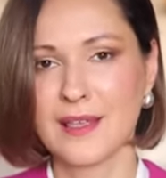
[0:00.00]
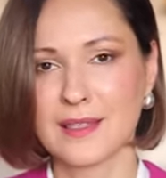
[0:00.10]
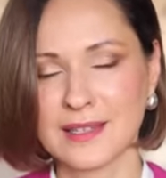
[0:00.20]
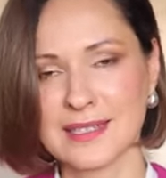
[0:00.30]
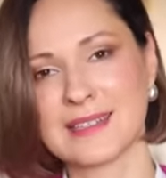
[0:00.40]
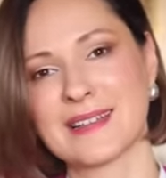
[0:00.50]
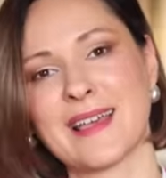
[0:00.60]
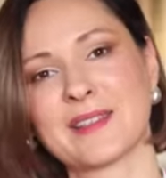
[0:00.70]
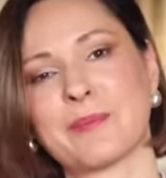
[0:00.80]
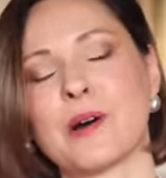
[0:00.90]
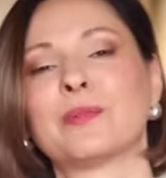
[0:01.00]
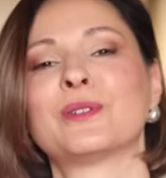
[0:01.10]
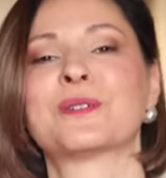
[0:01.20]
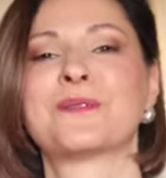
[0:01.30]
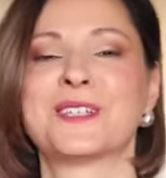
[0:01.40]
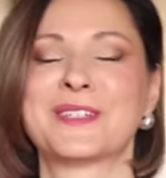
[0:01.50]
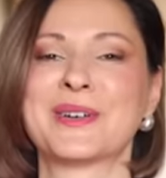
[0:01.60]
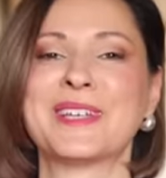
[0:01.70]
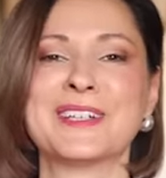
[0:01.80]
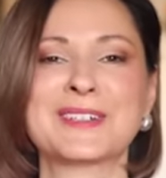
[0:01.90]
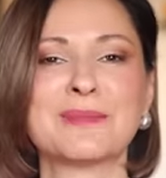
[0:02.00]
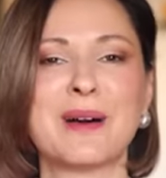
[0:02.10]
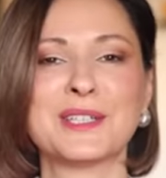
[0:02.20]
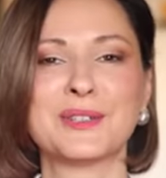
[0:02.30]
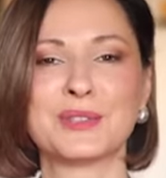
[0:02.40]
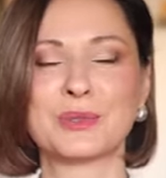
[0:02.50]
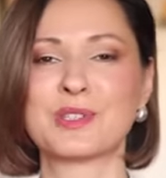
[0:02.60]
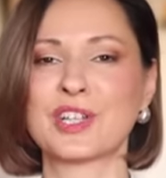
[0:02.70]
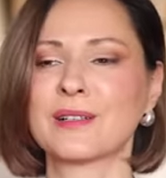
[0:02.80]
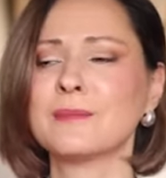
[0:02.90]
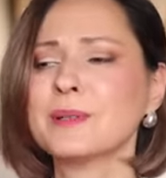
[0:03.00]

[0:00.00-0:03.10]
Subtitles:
This is another popular video here on my YouTube channel.